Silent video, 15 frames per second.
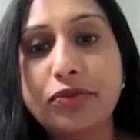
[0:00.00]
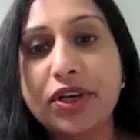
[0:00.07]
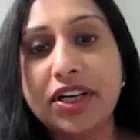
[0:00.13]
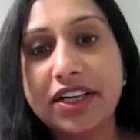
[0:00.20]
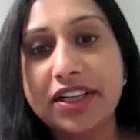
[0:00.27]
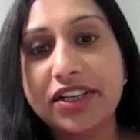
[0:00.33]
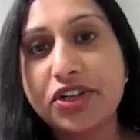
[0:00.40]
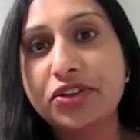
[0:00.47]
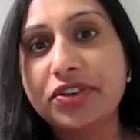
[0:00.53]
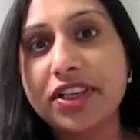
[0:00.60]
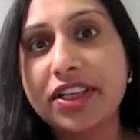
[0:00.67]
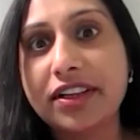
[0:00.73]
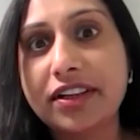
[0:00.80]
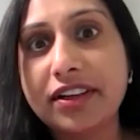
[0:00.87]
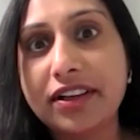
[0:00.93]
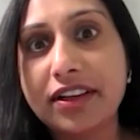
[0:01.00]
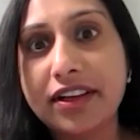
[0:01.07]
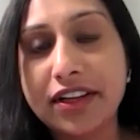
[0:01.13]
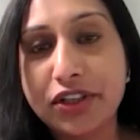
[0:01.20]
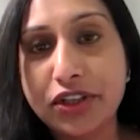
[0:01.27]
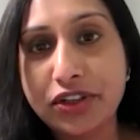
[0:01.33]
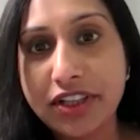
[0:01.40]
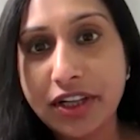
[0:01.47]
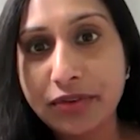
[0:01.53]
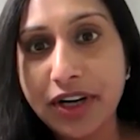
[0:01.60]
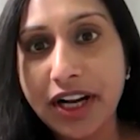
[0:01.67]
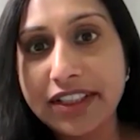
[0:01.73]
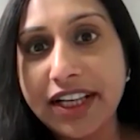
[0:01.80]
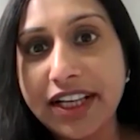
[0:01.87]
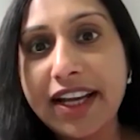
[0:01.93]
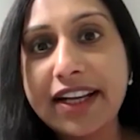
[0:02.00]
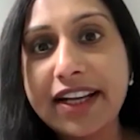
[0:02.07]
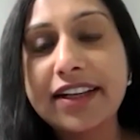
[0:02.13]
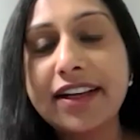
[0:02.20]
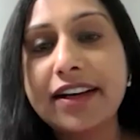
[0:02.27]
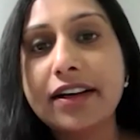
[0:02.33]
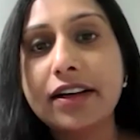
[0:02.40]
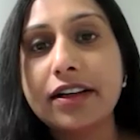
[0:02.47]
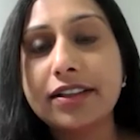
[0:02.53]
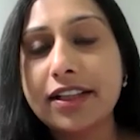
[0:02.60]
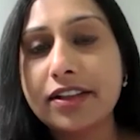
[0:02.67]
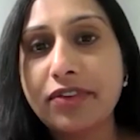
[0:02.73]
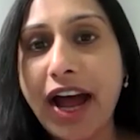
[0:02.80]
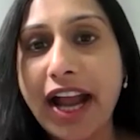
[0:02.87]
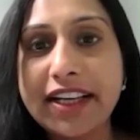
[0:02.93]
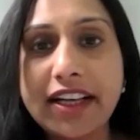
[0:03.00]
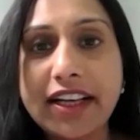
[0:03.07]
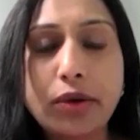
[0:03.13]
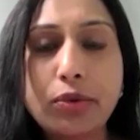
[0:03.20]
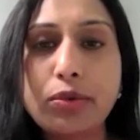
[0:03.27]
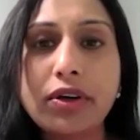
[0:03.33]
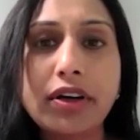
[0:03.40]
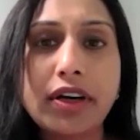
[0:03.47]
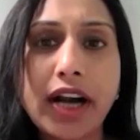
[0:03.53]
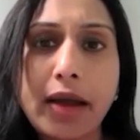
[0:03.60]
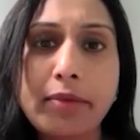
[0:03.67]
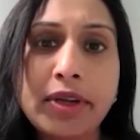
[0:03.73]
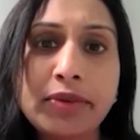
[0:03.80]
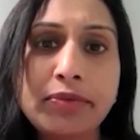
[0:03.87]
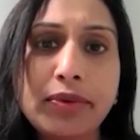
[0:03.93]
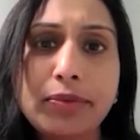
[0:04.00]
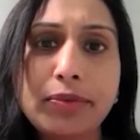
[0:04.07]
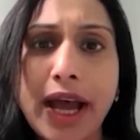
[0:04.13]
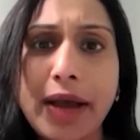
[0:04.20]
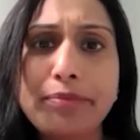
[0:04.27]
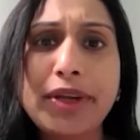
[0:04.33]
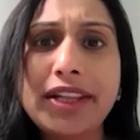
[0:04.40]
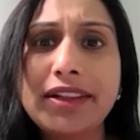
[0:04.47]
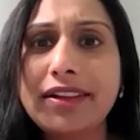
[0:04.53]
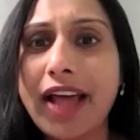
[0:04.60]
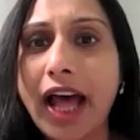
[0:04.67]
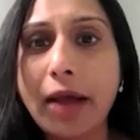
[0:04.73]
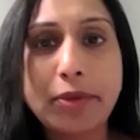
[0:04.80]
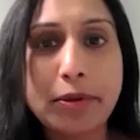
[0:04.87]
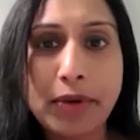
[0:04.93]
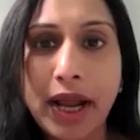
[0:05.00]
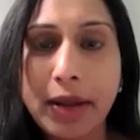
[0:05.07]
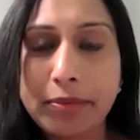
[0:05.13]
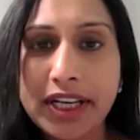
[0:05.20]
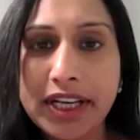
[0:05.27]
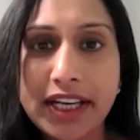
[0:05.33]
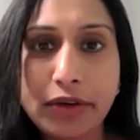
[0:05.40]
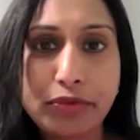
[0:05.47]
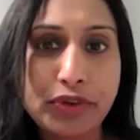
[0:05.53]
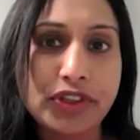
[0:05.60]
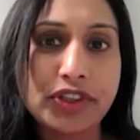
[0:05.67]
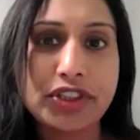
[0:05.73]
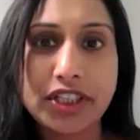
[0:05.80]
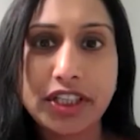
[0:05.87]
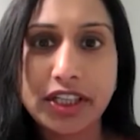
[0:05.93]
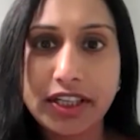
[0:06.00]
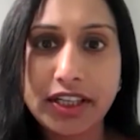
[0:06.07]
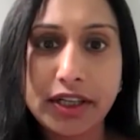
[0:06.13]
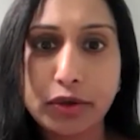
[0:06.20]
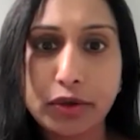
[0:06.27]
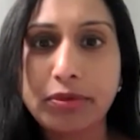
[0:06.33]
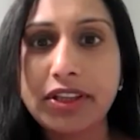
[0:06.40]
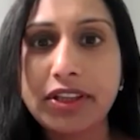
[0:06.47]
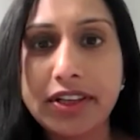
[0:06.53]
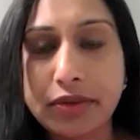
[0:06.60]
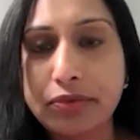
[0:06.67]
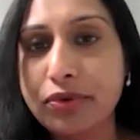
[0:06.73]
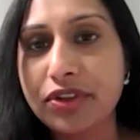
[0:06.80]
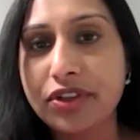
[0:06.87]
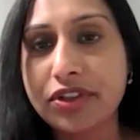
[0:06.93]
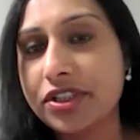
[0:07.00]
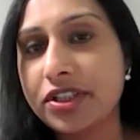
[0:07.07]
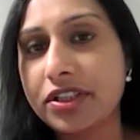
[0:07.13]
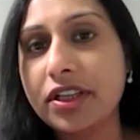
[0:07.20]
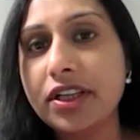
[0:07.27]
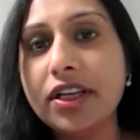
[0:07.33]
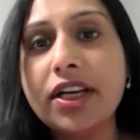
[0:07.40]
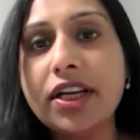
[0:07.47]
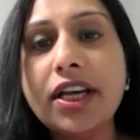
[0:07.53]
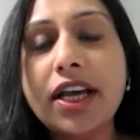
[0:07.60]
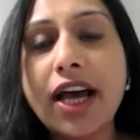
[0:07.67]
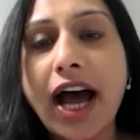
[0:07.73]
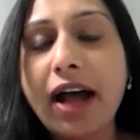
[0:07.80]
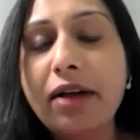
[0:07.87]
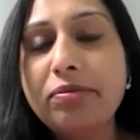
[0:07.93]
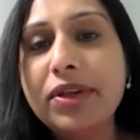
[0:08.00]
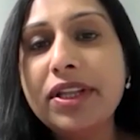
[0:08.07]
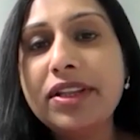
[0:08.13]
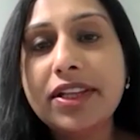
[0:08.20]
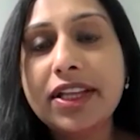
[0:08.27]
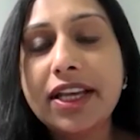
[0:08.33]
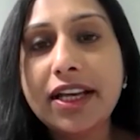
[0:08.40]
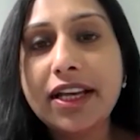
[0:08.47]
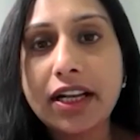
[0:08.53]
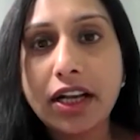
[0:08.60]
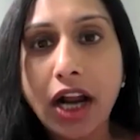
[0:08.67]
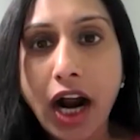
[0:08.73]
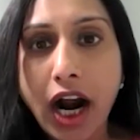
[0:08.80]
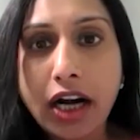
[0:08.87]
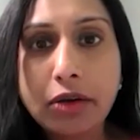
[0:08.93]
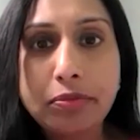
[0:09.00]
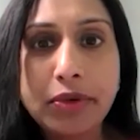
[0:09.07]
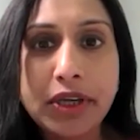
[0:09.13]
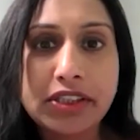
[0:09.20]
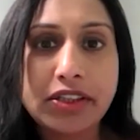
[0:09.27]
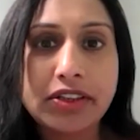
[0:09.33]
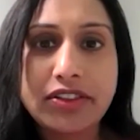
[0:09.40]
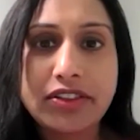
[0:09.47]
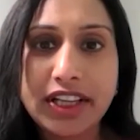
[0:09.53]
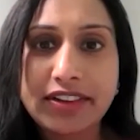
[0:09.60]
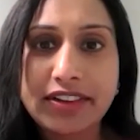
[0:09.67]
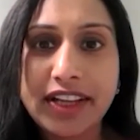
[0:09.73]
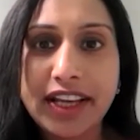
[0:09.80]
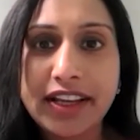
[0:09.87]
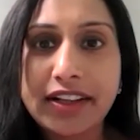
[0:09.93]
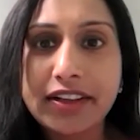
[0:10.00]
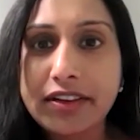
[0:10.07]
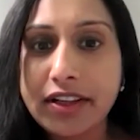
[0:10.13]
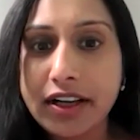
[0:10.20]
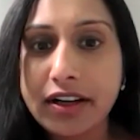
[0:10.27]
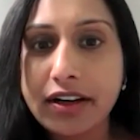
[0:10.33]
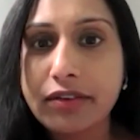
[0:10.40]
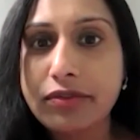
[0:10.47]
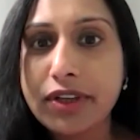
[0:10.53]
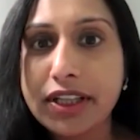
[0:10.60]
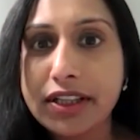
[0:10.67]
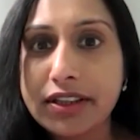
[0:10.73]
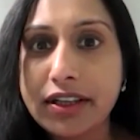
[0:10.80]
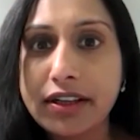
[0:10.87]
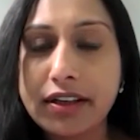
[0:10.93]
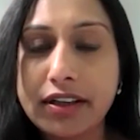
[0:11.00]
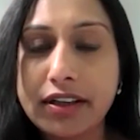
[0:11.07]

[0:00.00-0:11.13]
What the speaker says: for introducing yourself, Raja. And this fatty liver, I mean, I'm a primary care physician and obesity physician. I've been seeing a lot of patients these days with